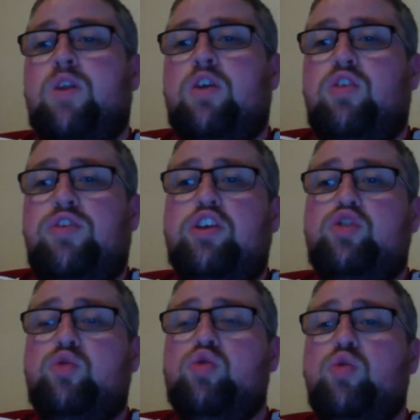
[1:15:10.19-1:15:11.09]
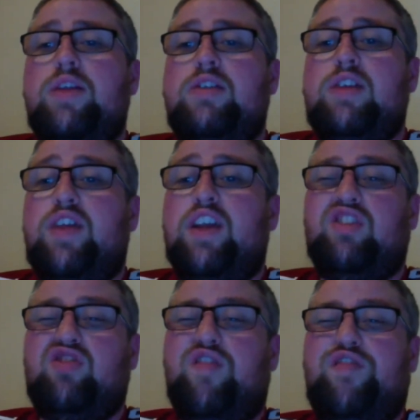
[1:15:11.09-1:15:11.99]
Do I think Jojo wins? I think it's a
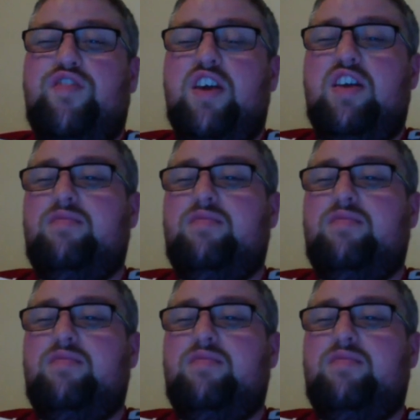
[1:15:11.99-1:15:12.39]
tough fight.